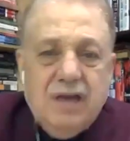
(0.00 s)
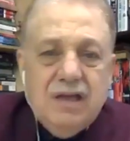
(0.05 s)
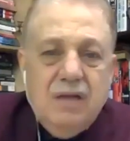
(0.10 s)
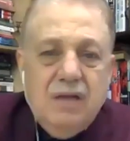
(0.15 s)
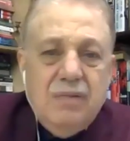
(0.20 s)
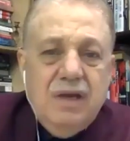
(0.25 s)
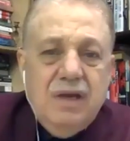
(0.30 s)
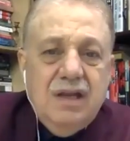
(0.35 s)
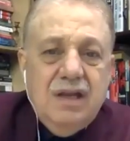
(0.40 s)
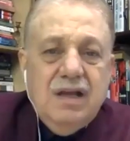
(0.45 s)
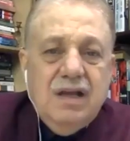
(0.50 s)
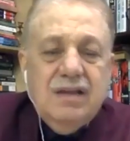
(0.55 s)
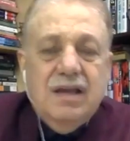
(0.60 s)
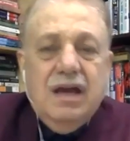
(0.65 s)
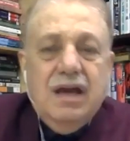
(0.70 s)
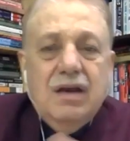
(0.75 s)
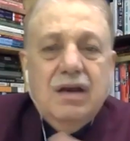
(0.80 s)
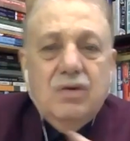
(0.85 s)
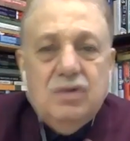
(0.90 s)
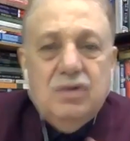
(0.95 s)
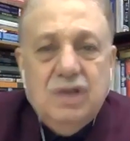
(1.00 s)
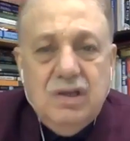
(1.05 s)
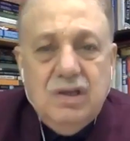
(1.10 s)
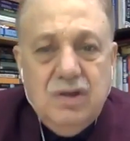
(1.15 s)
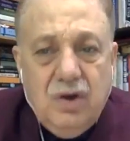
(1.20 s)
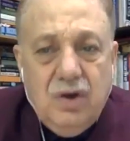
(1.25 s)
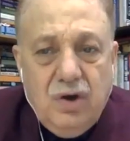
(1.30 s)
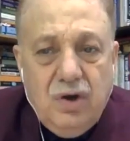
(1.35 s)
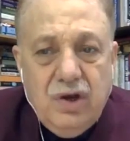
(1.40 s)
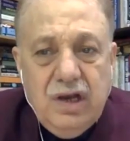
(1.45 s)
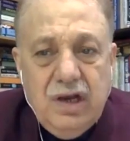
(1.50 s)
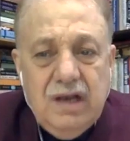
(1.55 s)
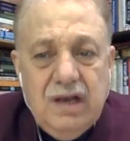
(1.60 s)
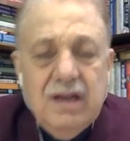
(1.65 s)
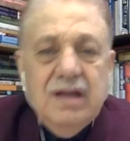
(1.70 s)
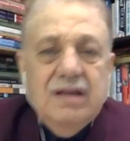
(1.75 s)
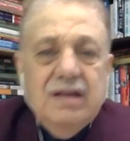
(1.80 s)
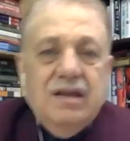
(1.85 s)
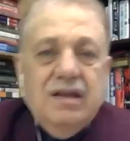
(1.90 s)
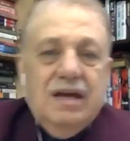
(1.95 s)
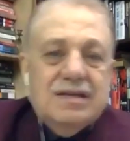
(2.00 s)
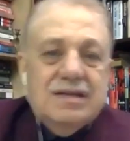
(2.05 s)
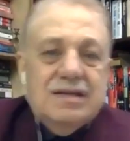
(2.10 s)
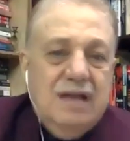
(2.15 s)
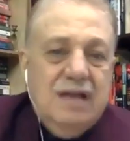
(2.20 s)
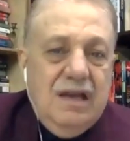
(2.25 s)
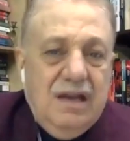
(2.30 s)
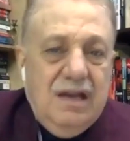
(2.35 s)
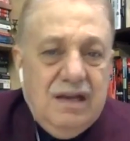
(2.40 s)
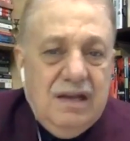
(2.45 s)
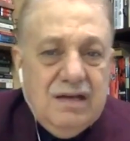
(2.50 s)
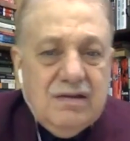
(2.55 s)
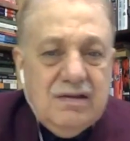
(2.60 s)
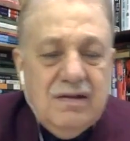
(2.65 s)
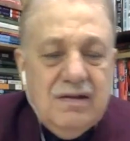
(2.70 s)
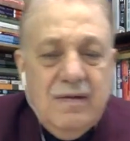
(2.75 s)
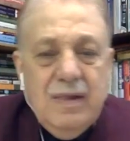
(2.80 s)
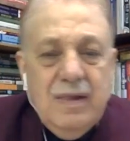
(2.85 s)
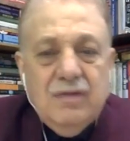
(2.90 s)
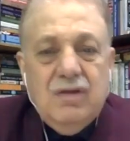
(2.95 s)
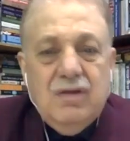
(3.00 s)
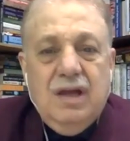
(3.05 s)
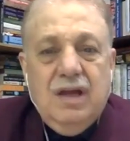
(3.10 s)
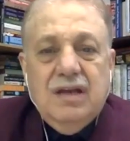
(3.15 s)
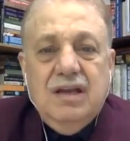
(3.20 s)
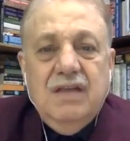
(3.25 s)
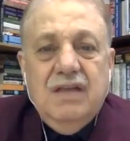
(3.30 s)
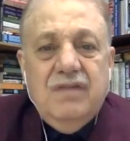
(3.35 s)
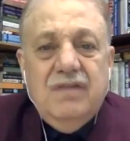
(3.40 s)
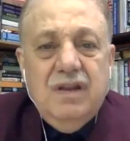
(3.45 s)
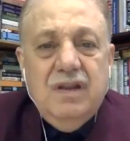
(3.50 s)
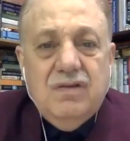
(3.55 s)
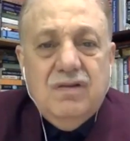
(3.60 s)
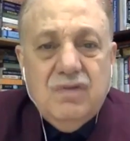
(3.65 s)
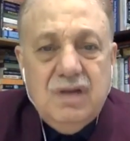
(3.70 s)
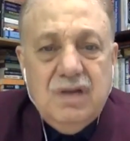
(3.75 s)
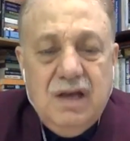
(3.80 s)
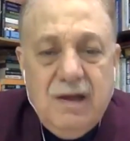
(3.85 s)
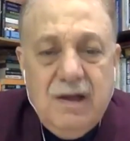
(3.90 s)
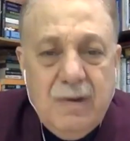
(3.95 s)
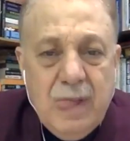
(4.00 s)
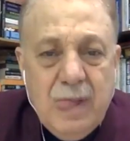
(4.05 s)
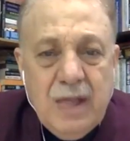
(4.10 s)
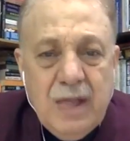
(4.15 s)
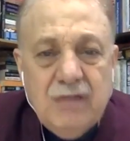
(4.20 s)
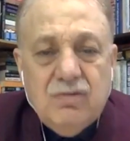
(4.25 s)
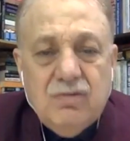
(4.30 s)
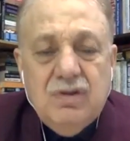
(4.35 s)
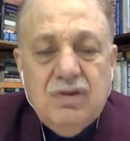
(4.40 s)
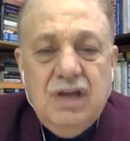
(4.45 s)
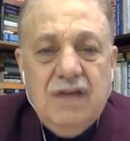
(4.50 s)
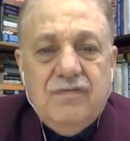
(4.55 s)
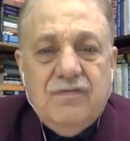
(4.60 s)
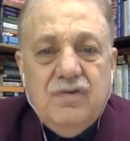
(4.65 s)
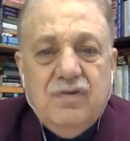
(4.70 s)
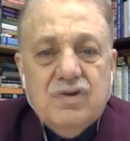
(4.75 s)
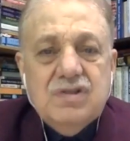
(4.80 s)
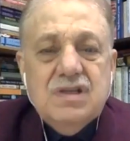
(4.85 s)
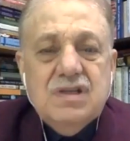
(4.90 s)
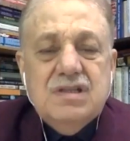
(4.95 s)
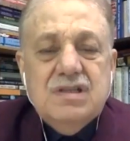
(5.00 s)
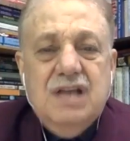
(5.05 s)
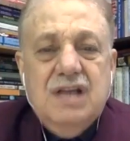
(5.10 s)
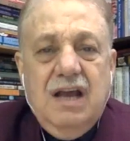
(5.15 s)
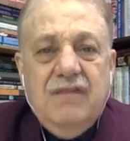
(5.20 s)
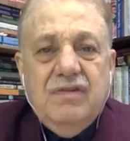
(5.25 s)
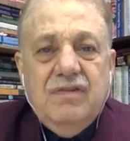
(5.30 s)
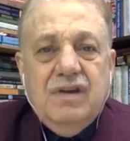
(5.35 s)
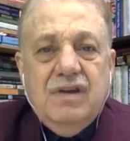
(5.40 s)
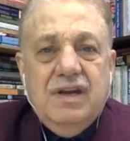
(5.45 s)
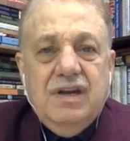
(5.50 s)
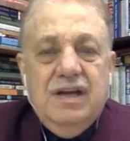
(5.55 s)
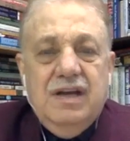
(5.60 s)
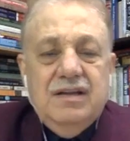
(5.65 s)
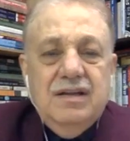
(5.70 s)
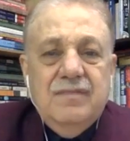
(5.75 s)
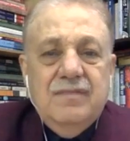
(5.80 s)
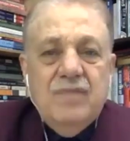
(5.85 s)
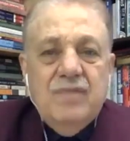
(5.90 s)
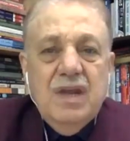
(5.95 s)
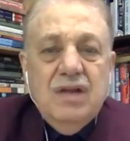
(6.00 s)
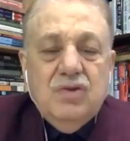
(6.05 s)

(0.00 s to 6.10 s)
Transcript: the American. They are looting the oil. They are selling it and giving to the to their forces they have created.